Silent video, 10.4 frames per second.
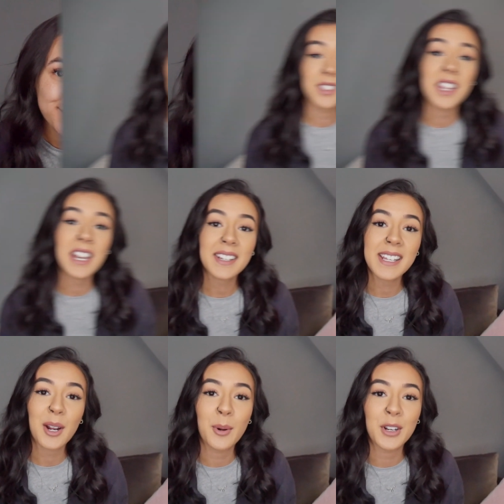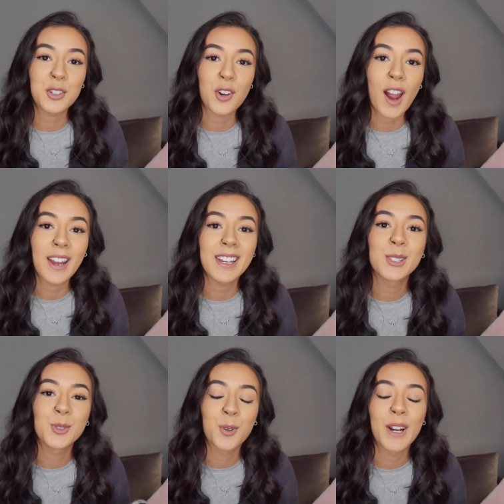So the next hack we're going to try
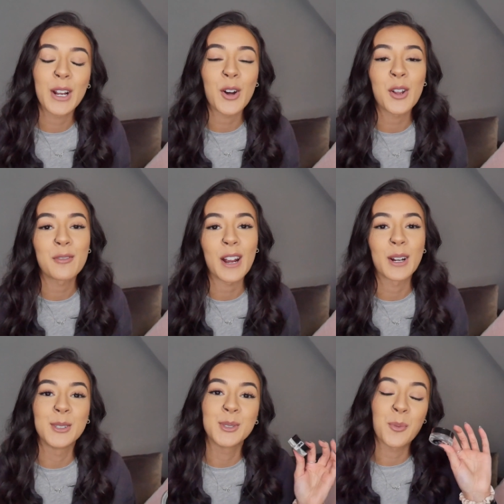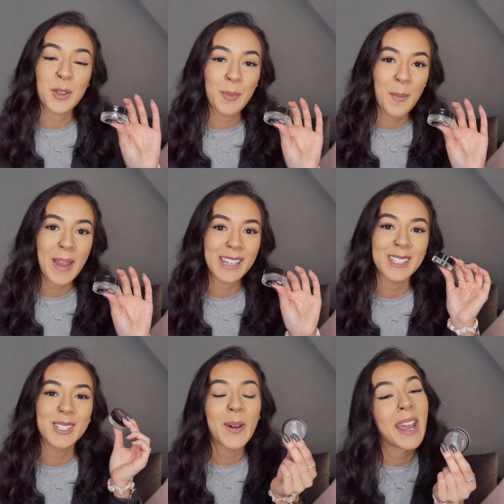is drawing on our freckles with pomade.
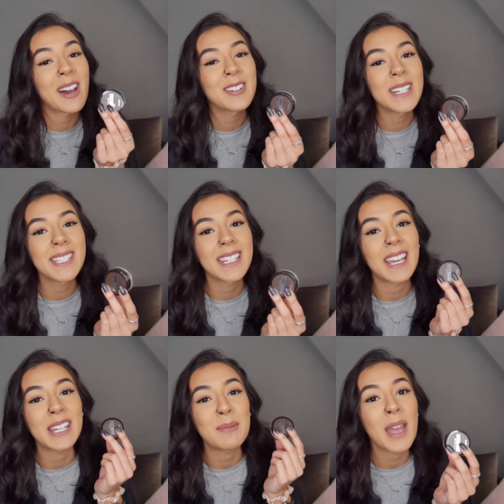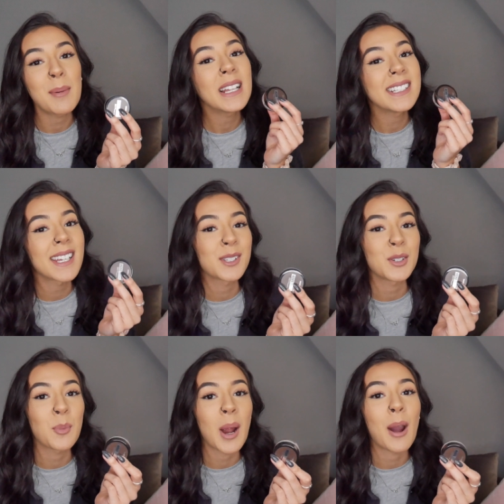So I have here today the Maybelline
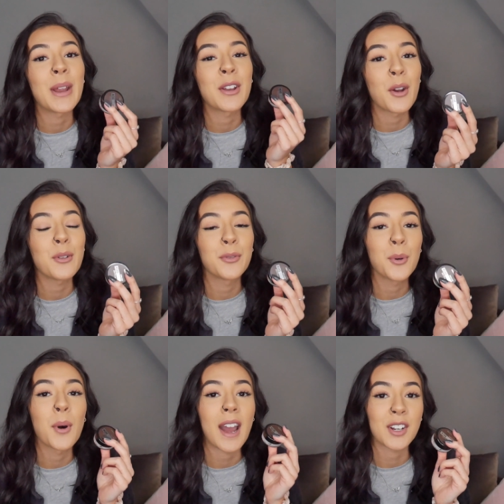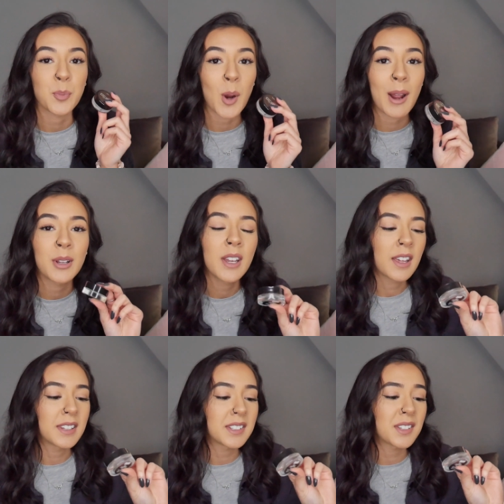Tattoo Brow in 04 Ash Brown.
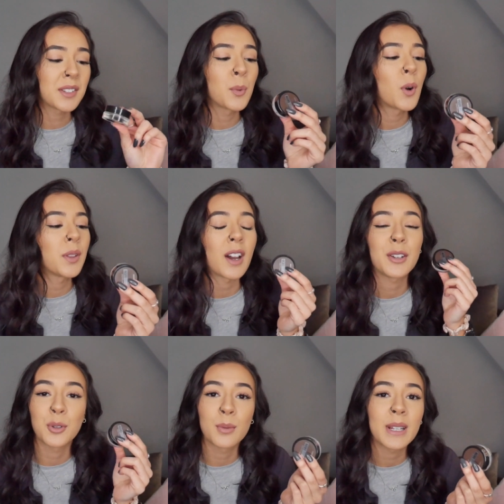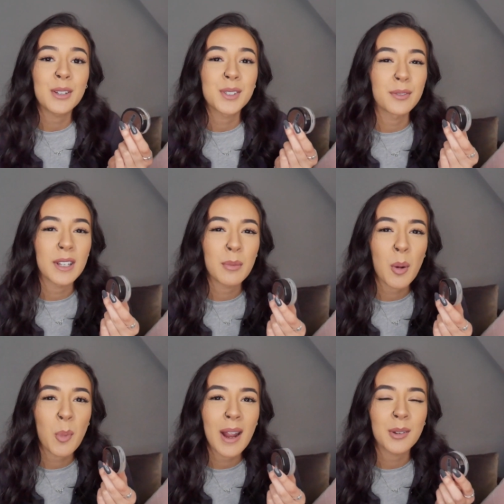This isn't the one that I'd normally use to fill in
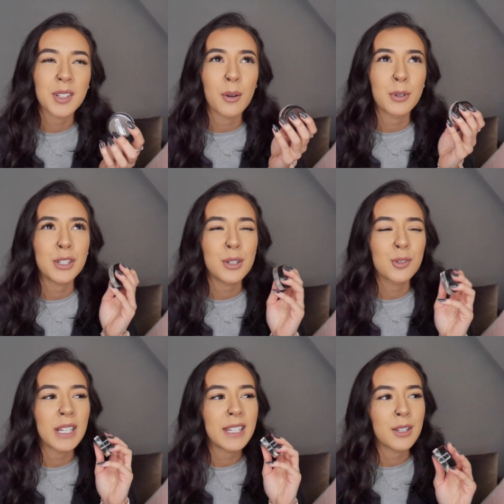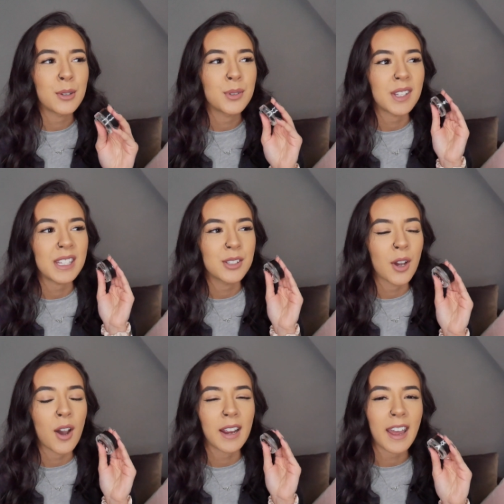my brows. I would usually use the
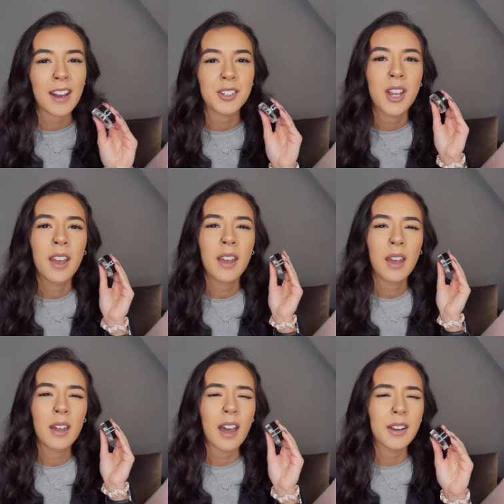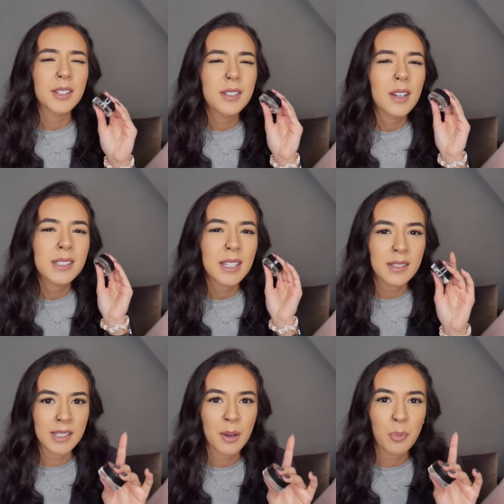dark ash Anastasia
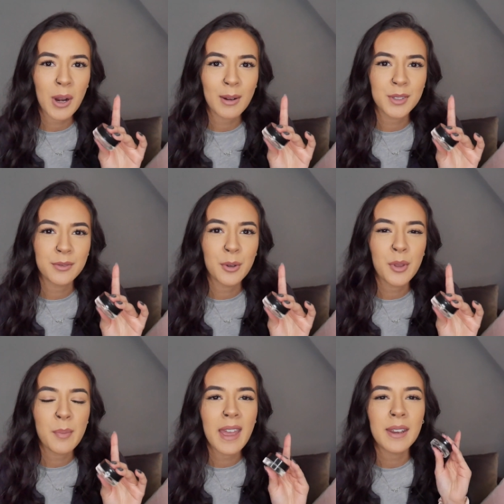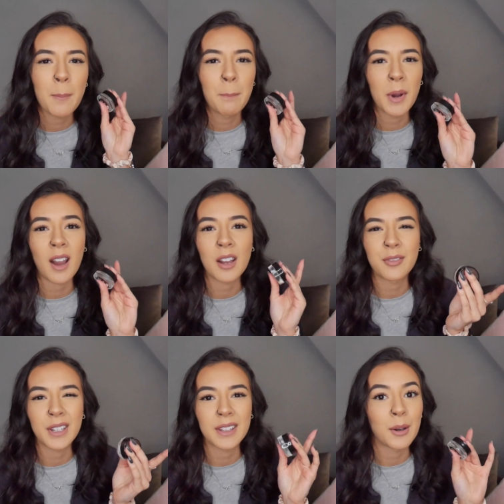Dip Brow to fill them in, but I
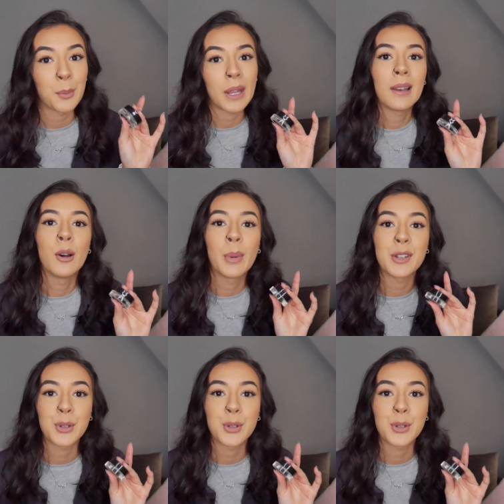figured that would be a little bit